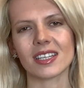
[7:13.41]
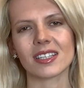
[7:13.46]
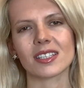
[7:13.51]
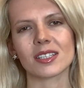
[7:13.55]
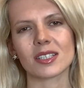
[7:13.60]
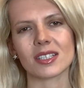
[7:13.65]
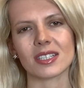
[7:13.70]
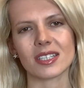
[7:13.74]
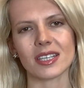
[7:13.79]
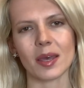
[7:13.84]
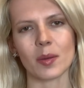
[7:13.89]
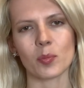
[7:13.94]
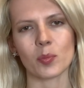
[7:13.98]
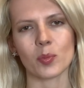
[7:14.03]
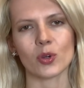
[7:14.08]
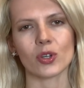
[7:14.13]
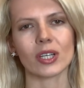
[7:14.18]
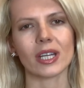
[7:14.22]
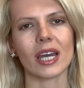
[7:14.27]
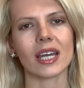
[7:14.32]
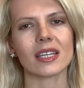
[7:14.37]
in
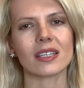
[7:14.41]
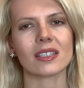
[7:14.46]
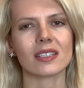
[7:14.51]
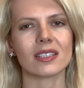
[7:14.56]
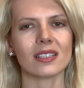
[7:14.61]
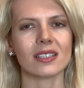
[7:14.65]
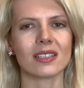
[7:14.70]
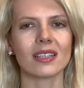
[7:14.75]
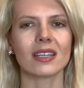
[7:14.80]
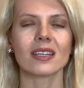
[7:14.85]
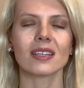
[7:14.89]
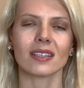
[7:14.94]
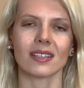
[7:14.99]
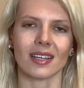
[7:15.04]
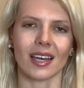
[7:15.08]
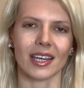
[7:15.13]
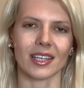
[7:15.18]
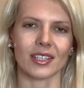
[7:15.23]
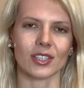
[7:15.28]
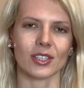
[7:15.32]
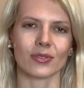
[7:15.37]
December
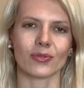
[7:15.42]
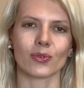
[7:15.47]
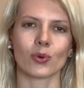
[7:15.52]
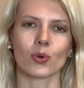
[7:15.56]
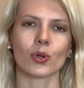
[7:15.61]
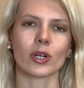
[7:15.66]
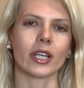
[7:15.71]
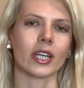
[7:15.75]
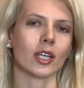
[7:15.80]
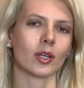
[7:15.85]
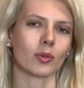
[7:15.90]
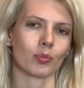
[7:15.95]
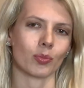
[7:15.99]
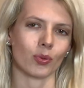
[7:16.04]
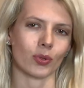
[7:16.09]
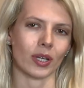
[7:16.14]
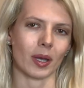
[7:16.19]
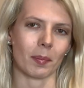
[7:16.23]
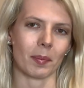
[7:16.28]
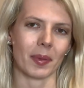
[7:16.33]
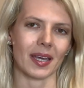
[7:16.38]
1994 in
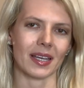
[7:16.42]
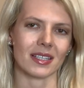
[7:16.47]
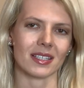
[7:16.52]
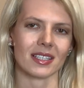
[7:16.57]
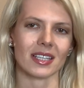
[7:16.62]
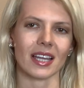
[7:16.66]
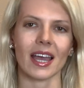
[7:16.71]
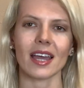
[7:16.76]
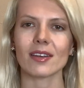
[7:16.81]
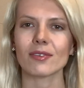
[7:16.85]
Budapest